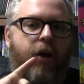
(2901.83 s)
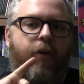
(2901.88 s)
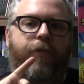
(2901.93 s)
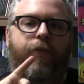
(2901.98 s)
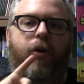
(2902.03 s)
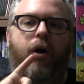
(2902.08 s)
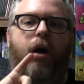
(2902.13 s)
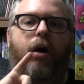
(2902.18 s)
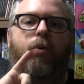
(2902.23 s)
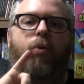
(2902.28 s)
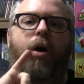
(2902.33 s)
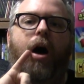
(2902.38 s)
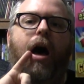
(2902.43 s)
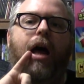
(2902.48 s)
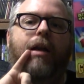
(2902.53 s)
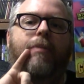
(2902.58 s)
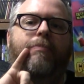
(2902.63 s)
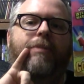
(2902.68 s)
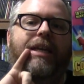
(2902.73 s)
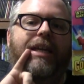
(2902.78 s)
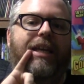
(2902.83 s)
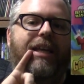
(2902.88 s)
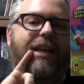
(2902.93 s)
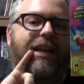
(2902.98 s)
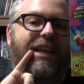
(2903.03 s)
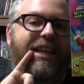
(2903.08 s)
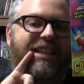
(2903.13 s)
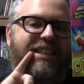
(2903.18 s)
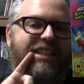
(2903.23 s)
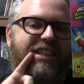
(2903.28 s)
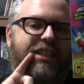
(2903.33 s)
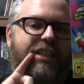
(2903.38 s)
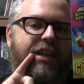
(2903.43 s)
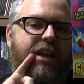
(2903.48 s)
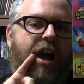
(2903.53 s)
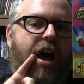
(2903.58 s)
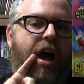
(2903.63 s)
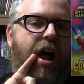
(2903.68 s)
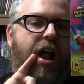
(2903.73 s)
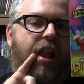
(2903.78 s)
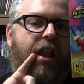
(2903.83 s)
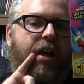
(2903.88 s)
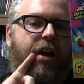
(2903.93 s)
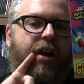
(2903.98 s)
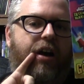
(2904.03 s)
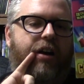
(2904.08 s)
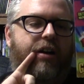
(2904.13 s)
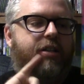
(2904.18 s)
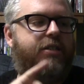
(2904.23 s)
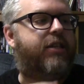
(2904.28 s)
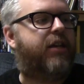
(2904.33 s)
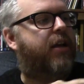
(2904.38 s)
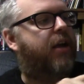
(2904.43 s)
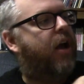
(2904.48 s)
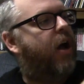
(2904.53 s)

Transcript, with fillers: for one million dollars.